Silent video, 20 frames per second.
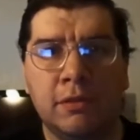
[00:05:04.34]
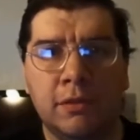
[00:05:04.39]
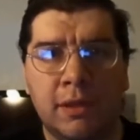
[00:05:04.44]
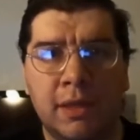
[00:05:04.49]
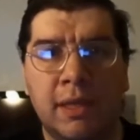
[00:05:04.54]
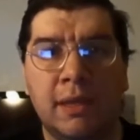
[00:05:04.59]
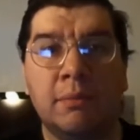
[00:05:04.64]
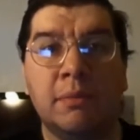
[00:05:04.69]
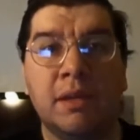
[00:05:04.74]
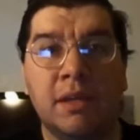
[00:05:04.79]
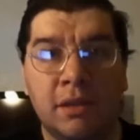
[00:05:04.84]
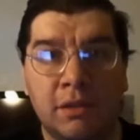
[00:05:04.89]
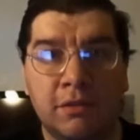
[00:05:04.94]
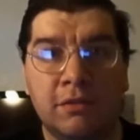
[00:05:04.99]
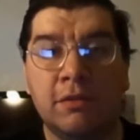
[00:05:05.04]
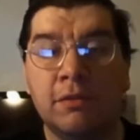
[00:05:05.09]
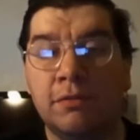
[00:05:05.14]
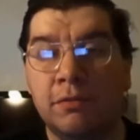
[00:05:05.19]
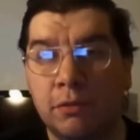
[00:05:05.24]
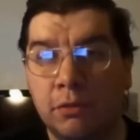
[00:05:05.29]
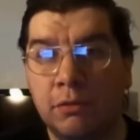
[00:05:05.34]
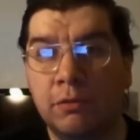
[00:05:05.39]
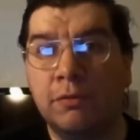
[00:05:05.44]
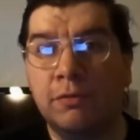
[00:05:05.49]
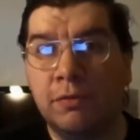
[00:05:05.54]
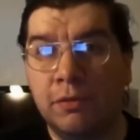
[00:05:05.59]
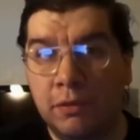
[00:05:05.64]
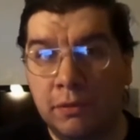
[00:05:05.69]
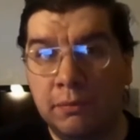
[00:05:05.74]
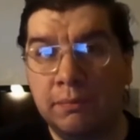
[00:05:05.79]
video game is the
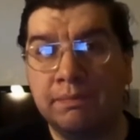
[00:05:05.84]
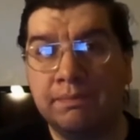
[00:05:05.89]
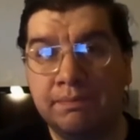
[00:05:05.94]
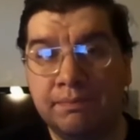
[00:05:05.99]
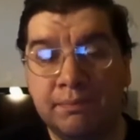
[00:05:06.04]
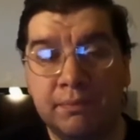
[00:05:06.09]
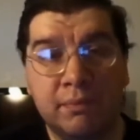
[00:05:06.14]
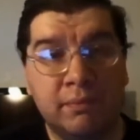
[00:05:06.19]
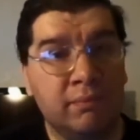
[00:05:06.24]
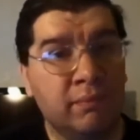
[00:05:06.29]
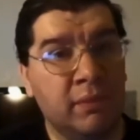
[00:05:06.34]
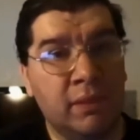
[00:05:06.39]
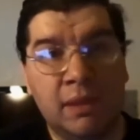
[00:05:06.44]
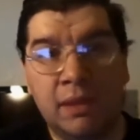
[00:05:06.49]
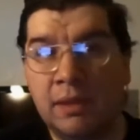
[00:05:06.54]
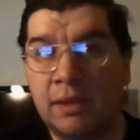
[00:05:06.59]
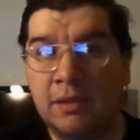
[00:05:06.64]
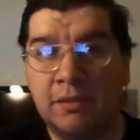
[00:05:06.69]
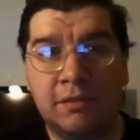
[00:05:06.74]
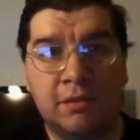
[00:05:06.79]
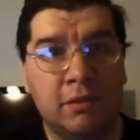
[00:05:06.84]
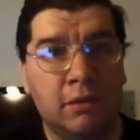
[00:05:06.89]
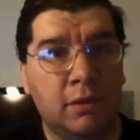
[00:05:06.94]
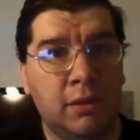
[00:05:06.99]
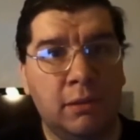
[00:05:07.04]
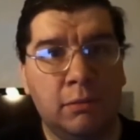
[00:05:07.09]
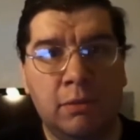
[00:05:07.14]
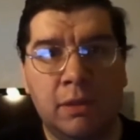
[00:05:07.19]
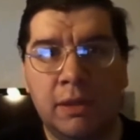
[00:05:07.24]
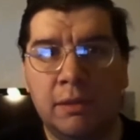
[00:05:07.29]
third film. And that's
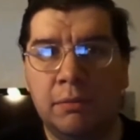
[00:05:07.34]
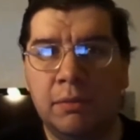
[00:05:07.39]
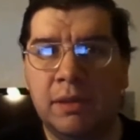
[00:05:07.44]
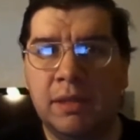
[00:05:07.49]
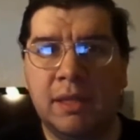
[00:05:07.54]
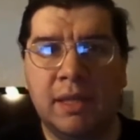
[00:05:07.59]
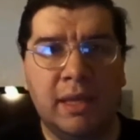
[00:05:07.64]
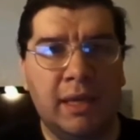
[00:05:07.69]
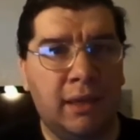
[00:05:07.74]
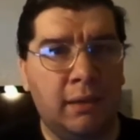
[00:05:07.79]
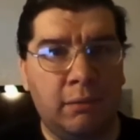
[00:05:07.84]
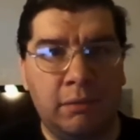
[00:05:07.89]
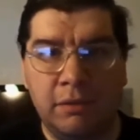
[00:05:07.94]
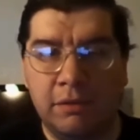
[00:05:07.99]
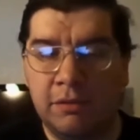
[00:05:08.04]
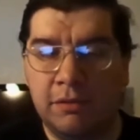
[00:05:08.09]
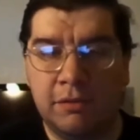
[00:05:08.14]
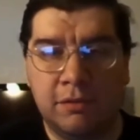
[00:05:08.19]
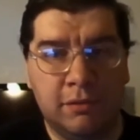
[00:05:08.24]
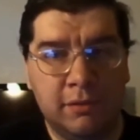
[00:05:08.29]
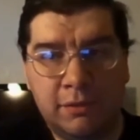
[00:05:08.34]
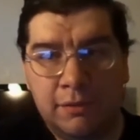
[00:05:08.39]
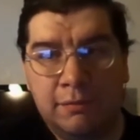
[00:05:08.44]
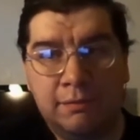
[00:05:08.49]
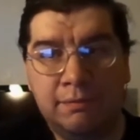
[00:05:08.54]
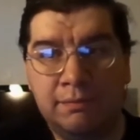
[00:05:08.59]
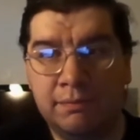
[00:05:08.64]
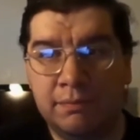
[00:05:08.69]
the only way we can have it.